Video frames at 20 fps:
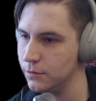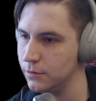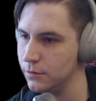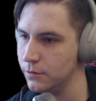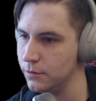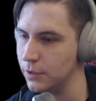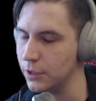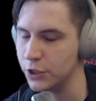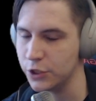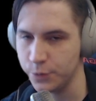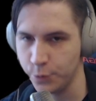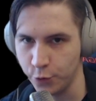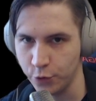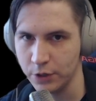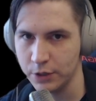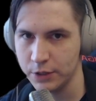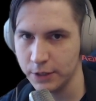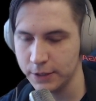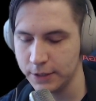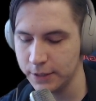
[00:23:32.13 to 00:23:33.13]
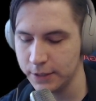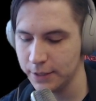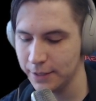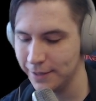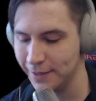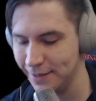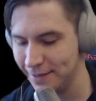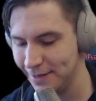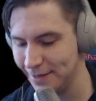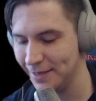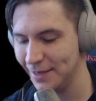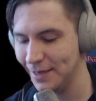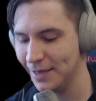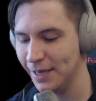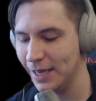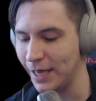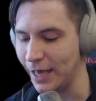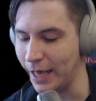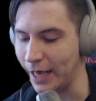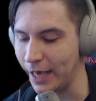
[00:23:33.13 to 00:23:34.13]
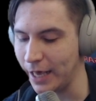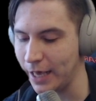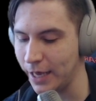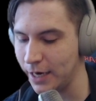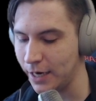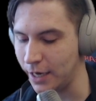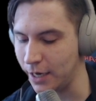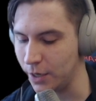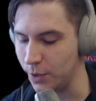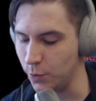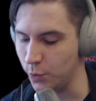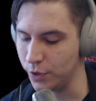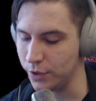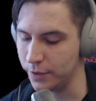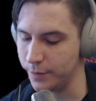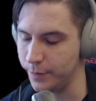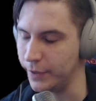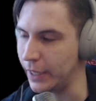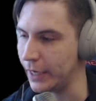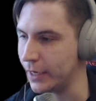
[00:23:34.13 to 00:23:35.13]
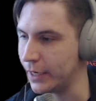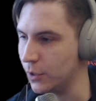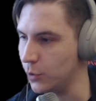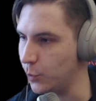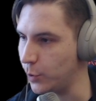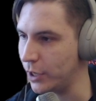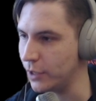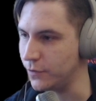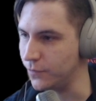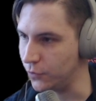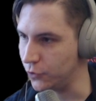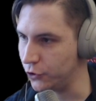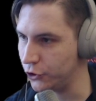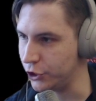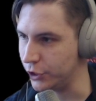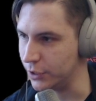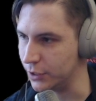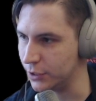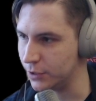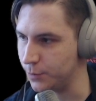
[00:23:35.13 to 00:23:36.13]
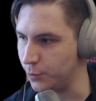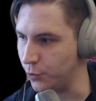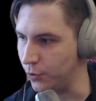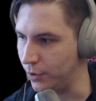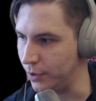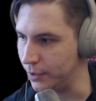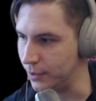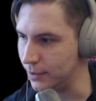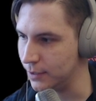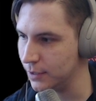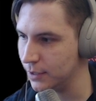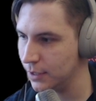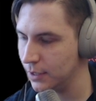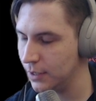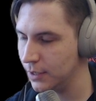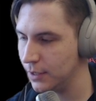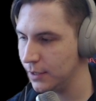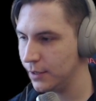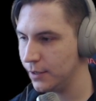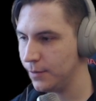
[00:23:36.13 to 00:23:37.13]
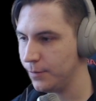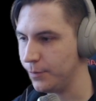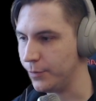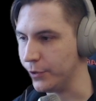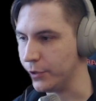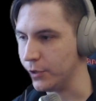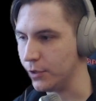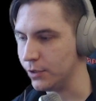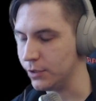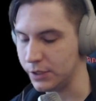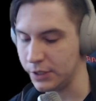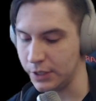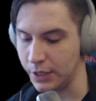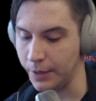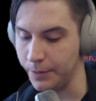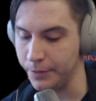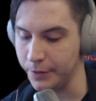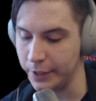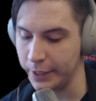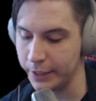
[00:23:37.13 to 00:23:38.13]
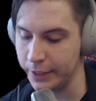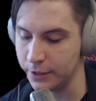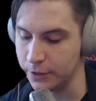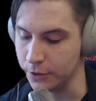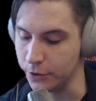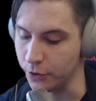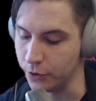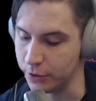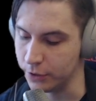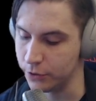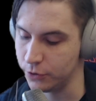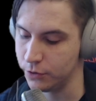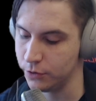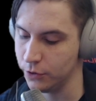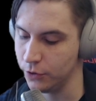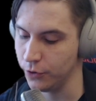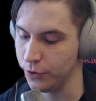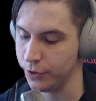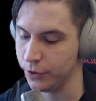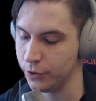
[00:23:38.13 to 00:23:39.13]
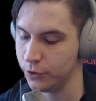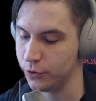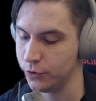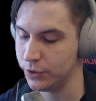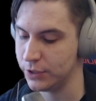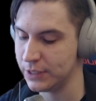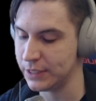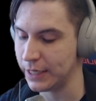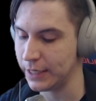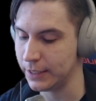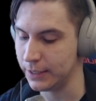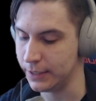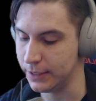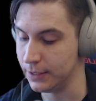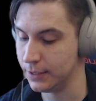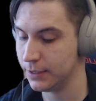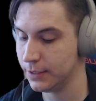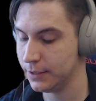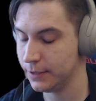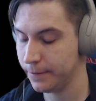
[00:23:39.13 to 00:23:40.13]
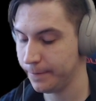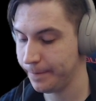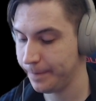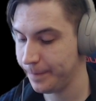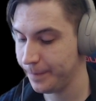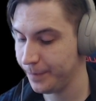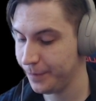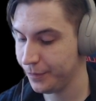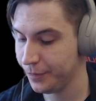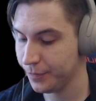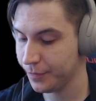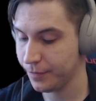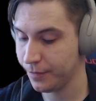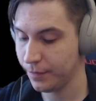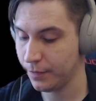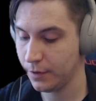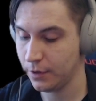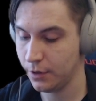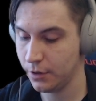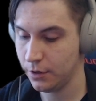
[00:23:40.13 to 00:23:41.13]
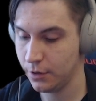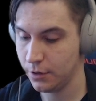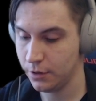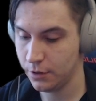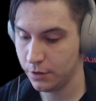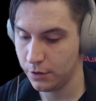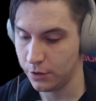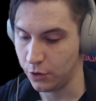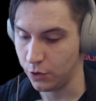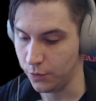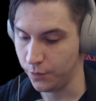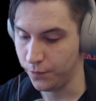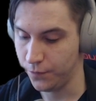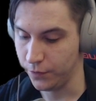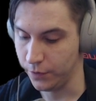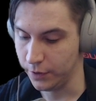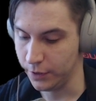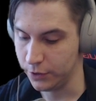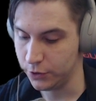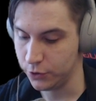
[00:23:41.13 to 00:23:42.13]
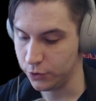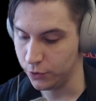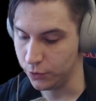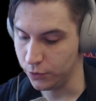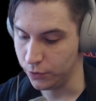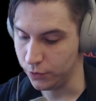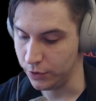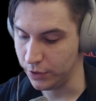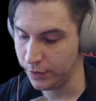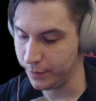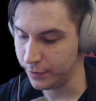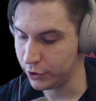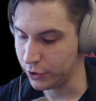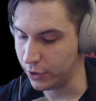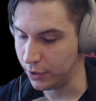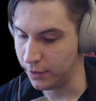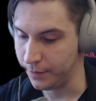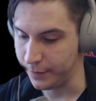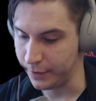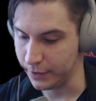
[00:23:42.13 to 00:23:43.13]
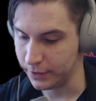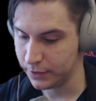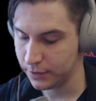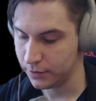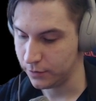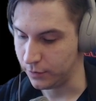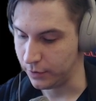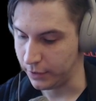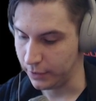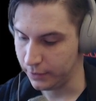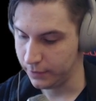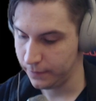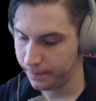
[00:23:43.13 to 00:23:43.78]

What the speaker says: exported, and I want the black and white version exported because I'm later going to send it, hopefully, to Image Comics, right?